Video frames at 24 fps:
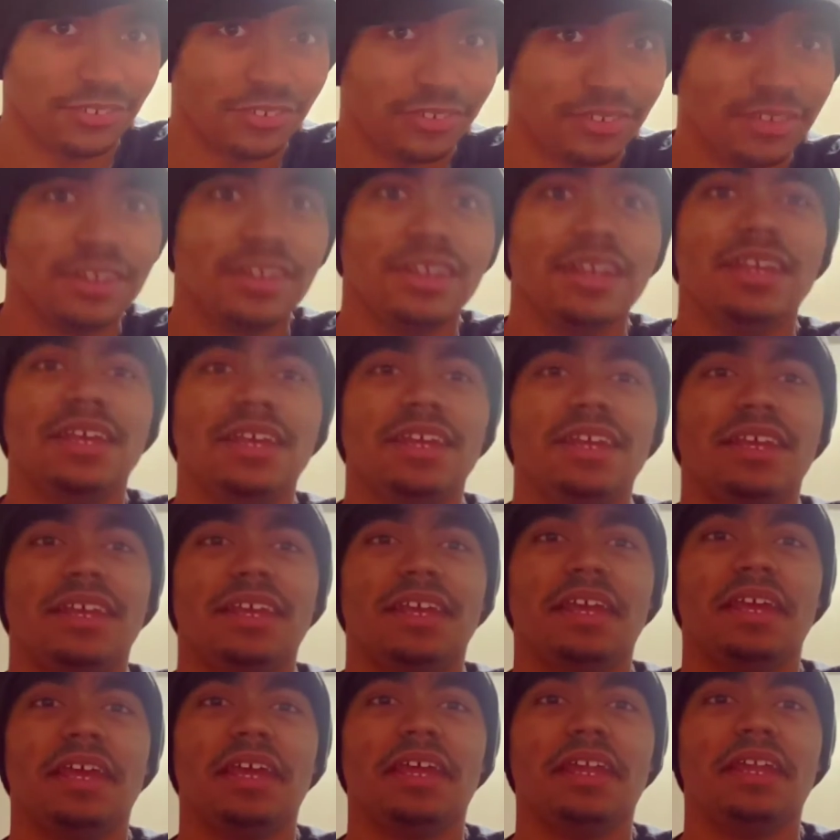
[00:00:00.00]
old,
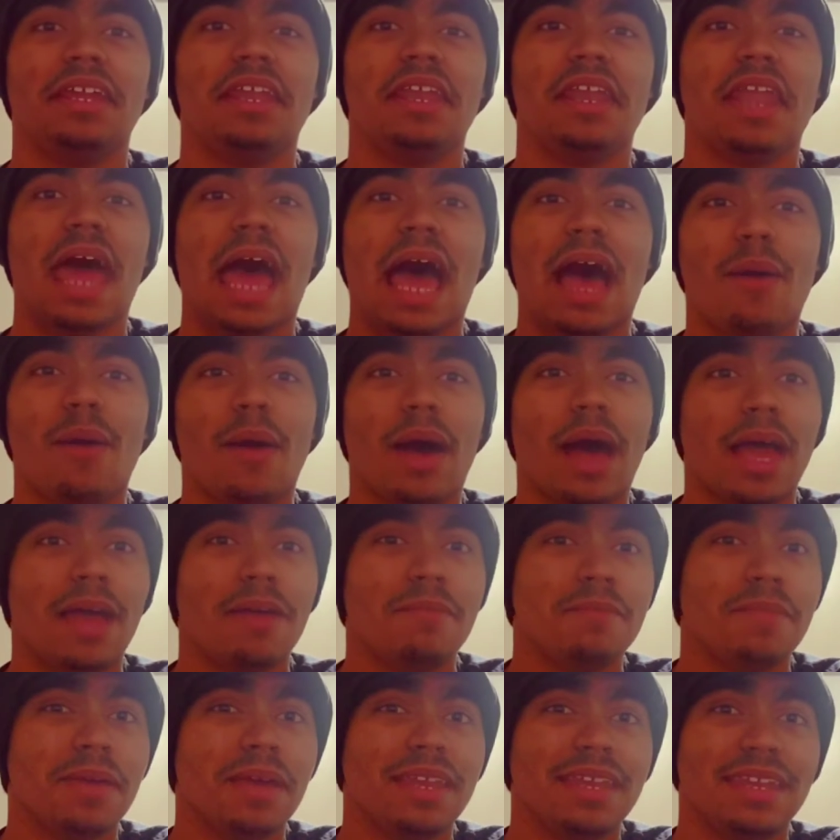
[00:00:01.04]
and now
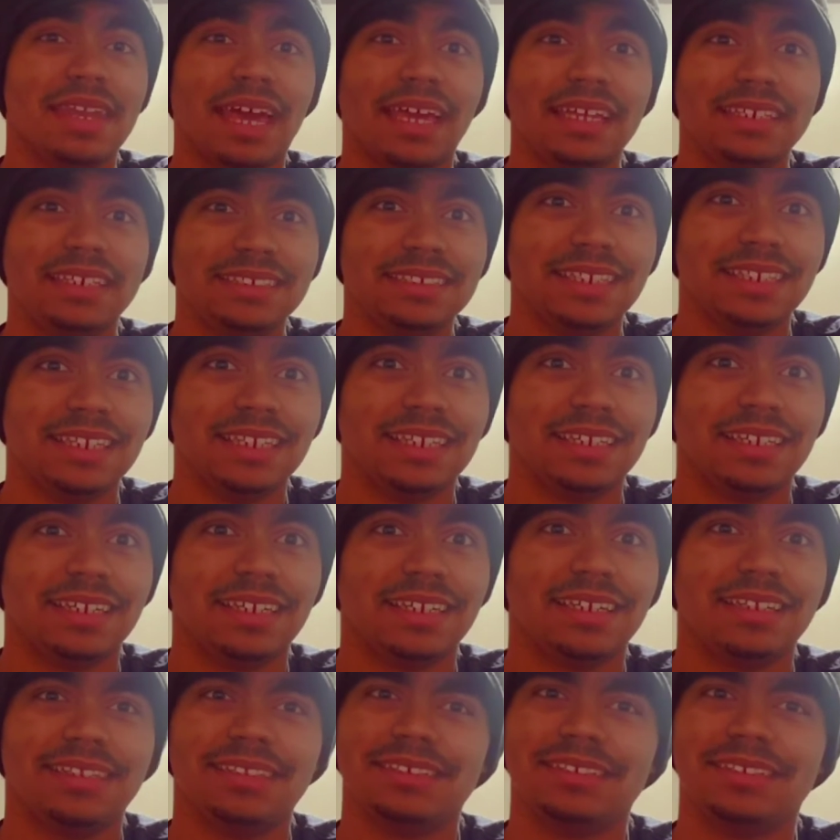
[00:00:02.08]
I'm
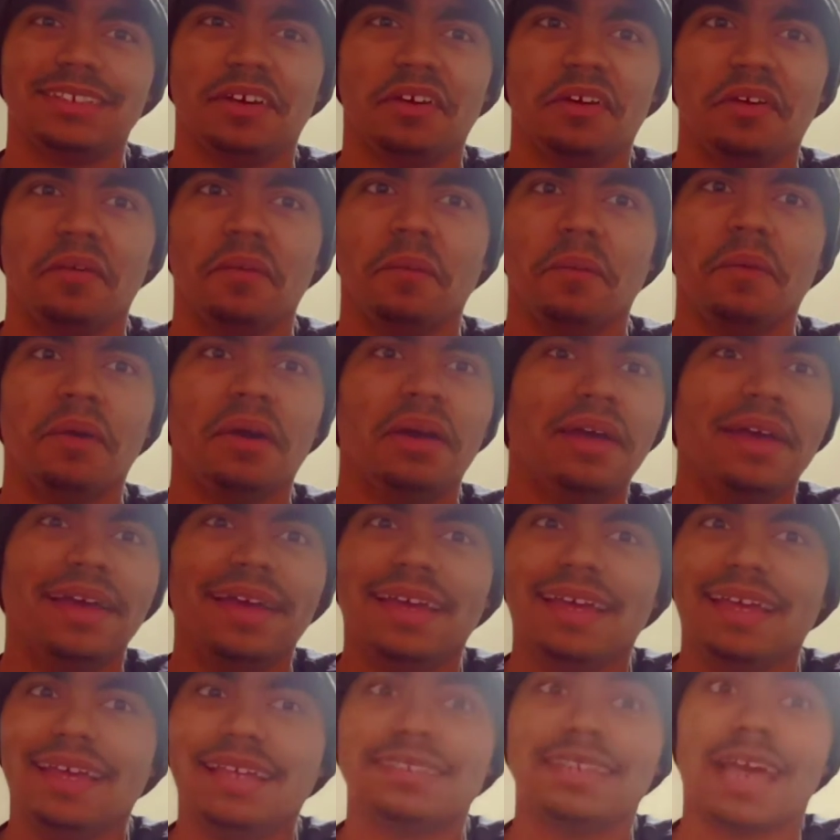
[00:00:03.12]
19, so
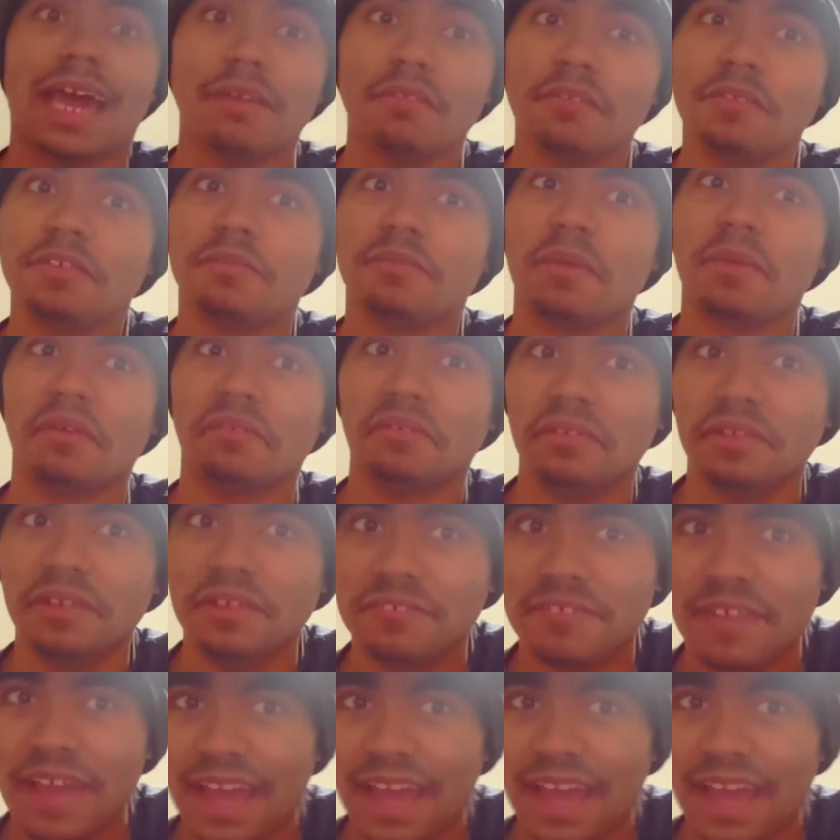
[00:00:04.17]
time goes by really